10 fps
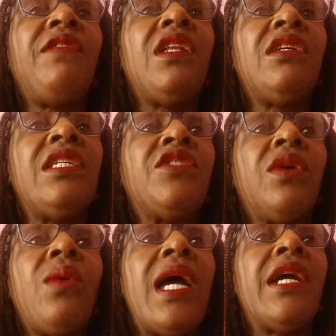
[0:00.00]
filler is
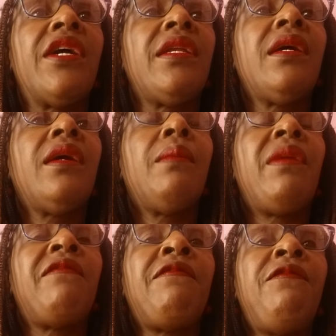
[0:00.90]
required
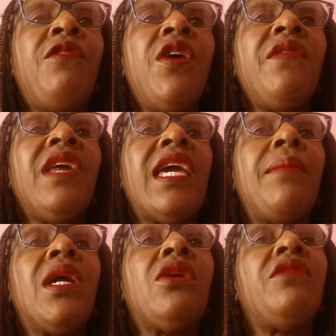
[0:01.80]
before the
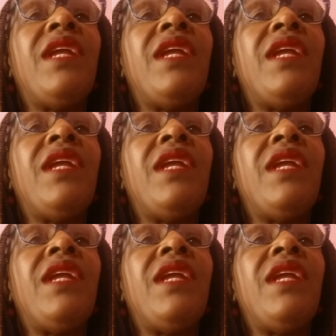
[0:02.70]
chemical